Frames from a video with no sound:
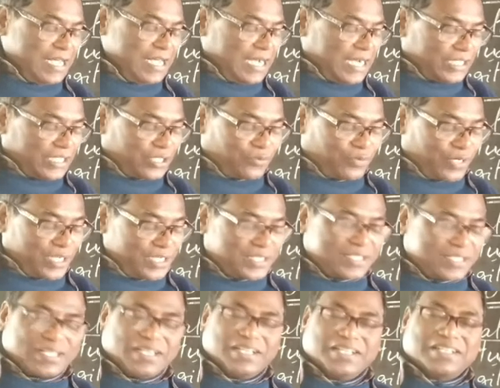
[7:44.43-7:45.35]

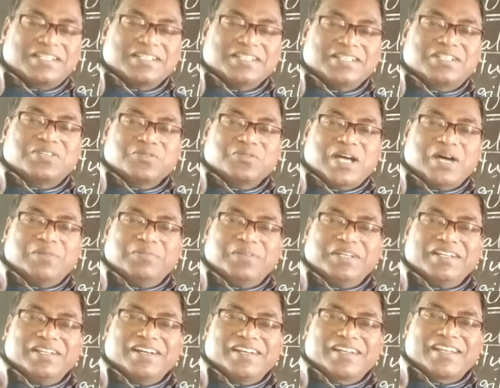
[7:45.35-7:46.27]
Otherwise it would have
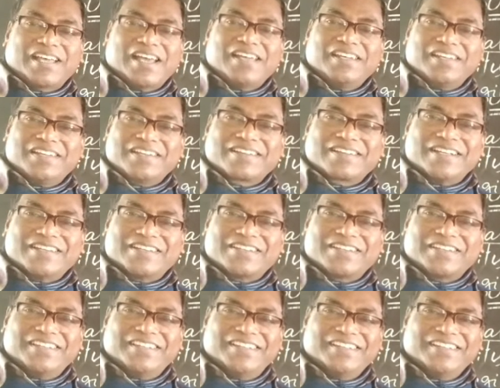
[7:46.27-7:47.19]
been an island
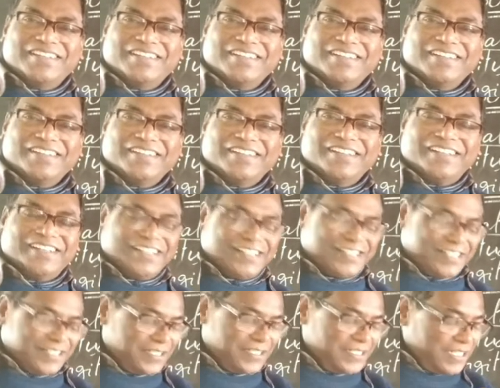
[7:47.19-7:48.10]
country.
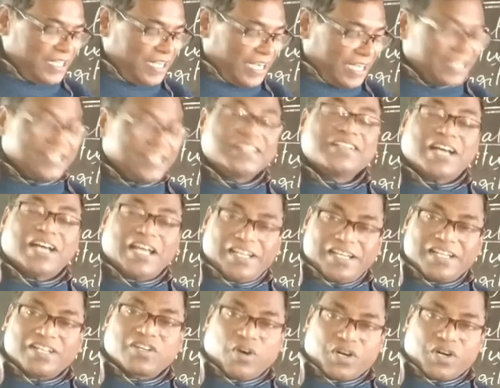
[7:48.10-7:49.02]

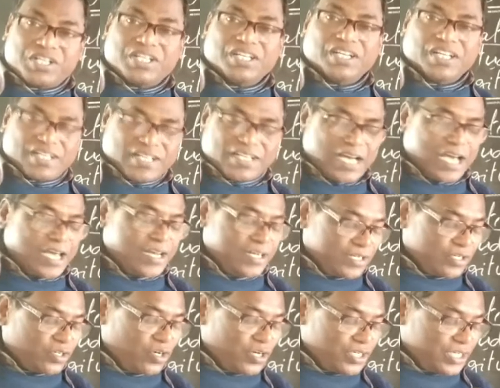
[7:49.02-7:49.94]
island
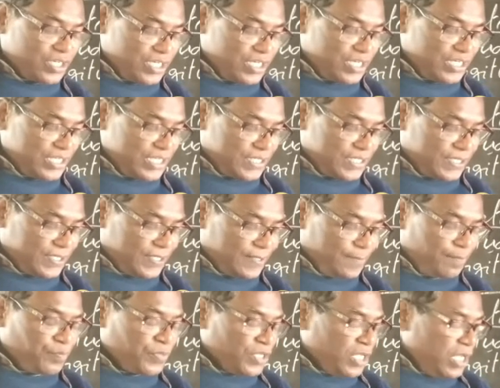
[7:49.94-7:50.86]
continent, yes.
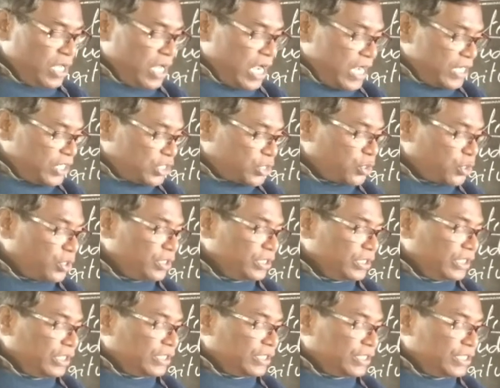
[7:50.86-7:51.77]
And so
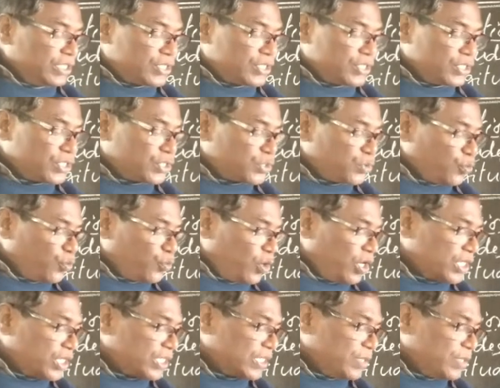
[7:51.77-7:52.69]
this is
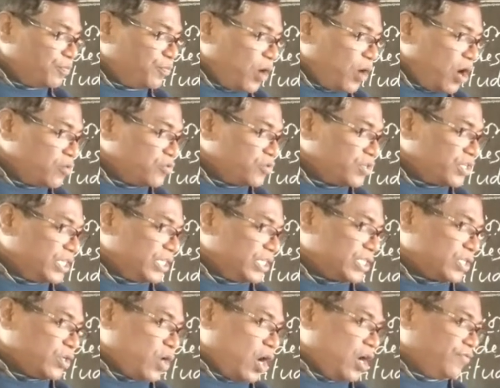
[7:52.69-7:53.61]
what the
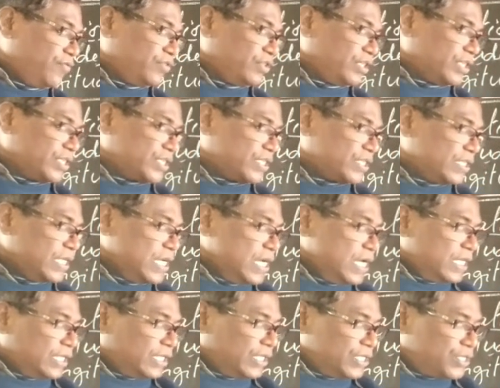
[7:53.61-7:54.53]
boundaries of
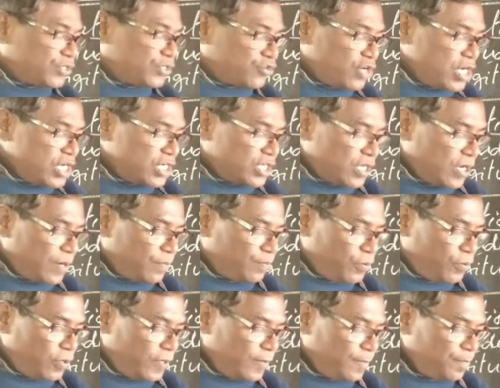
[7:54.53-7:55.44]
the Strait
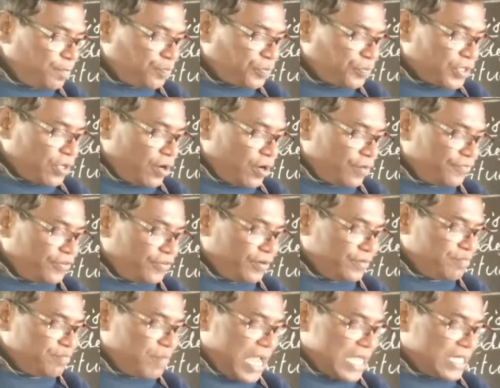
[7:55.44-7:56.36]
of
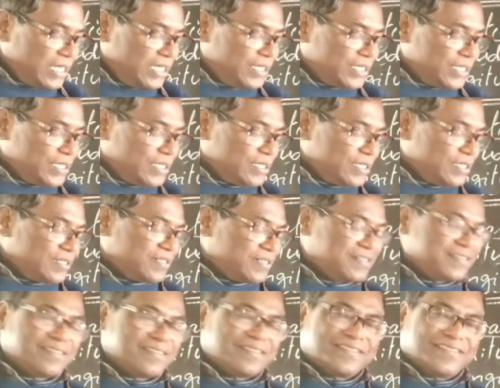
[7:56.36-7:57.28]

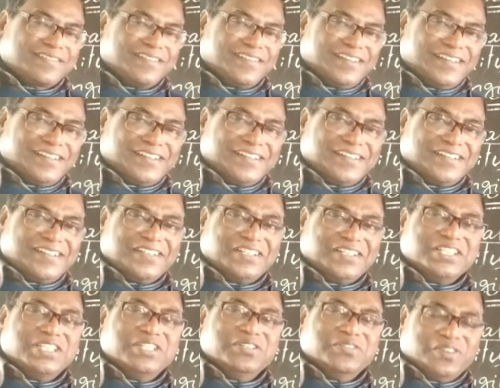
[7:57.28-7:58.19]
Magellan.
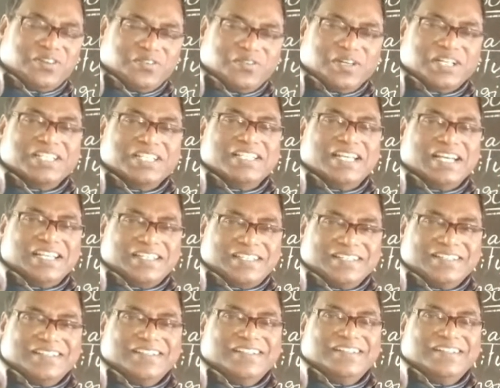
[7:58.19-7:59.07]
You know what is that?